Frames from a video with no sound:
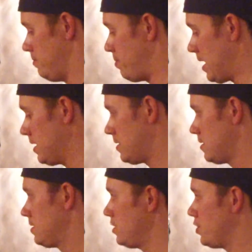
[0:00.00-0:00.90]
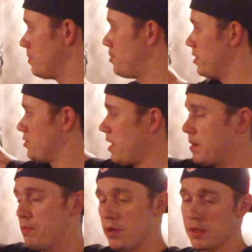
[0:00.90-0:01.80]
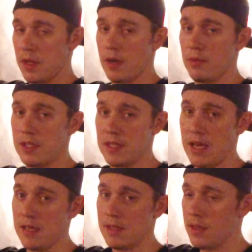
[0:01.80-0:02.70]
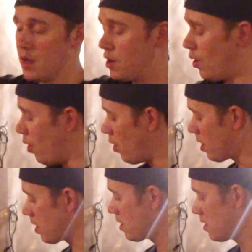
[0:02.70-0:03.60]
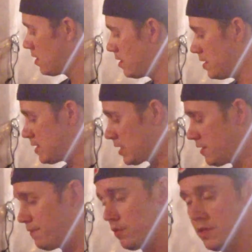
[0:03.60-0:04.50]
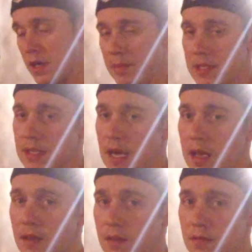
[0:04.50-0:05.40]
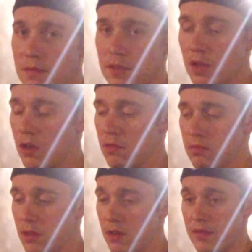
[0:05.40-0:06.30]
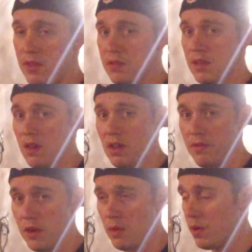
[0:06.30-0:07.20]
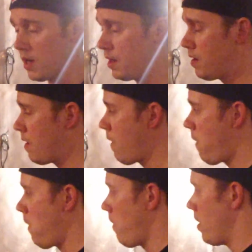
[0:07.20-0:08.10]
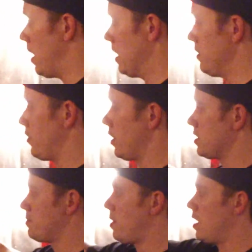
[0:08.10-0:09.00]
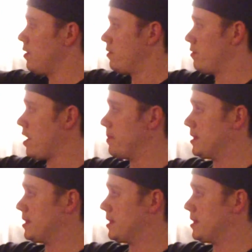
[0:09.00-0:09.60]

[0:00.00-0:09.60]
but you can put your trekking poles in there, which is nice. Or this actually folds up inside, so you don't have to use it at all if you don't want. You've got a spot right